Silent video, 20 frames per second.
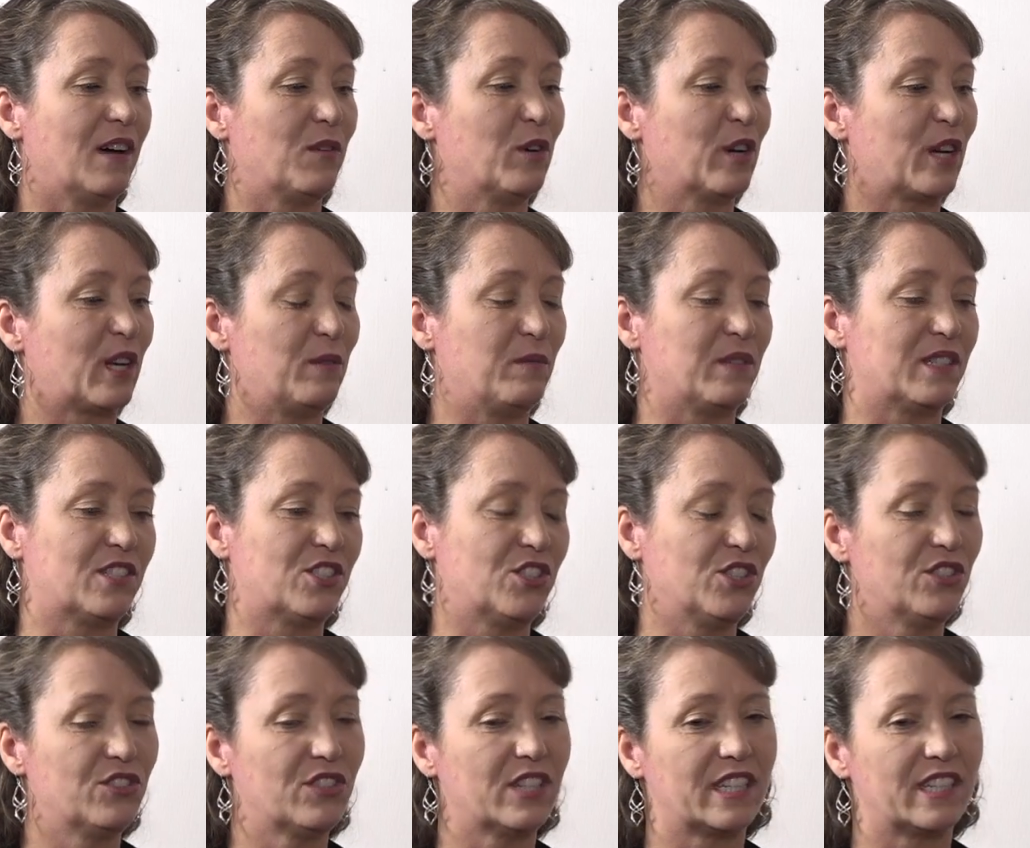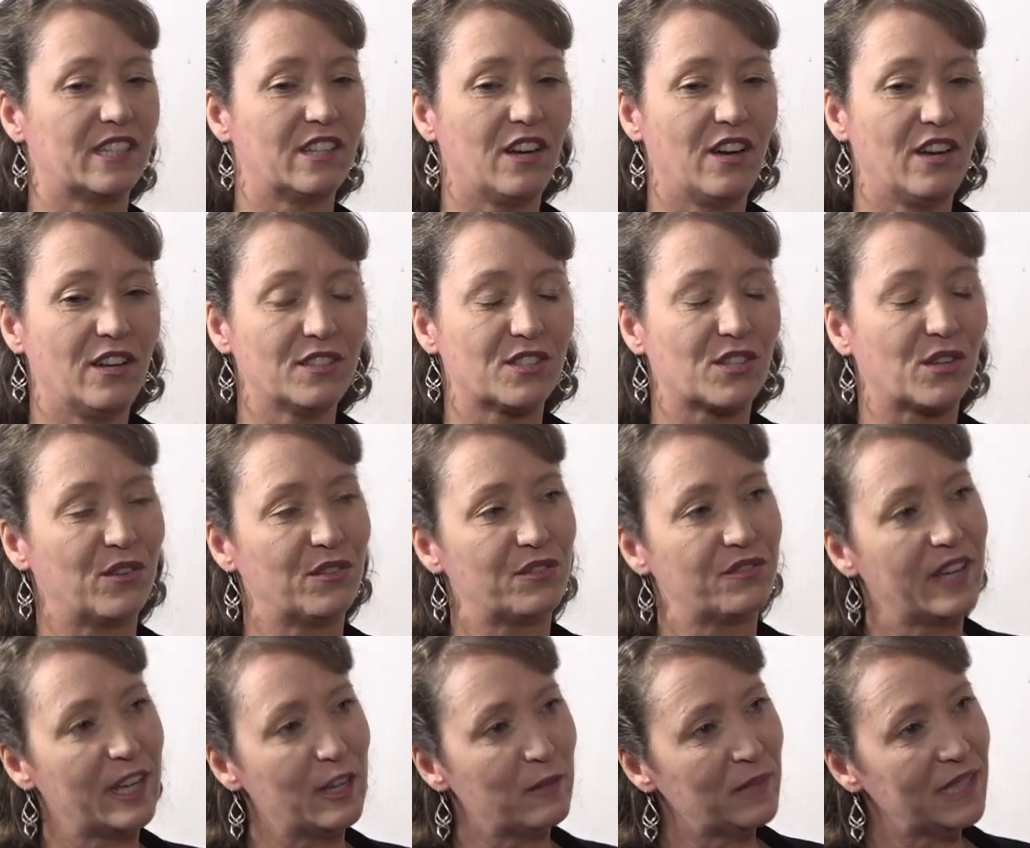working with children, adults, whole
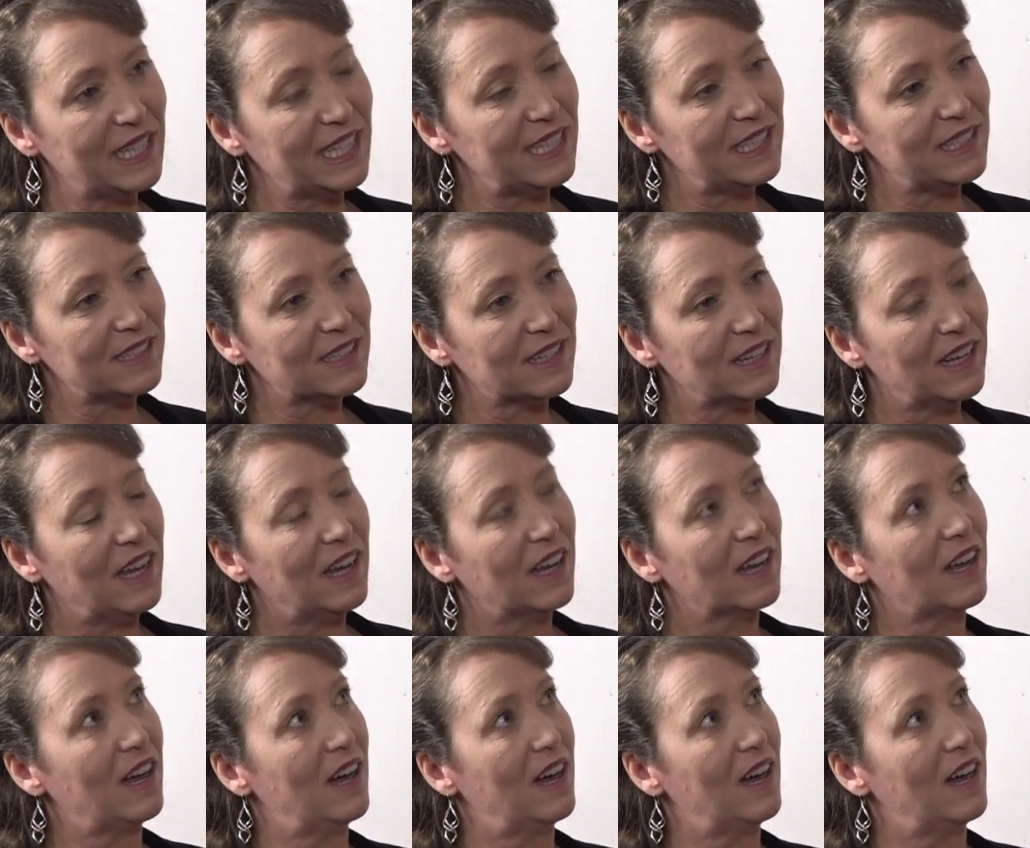families. Mm-hmm.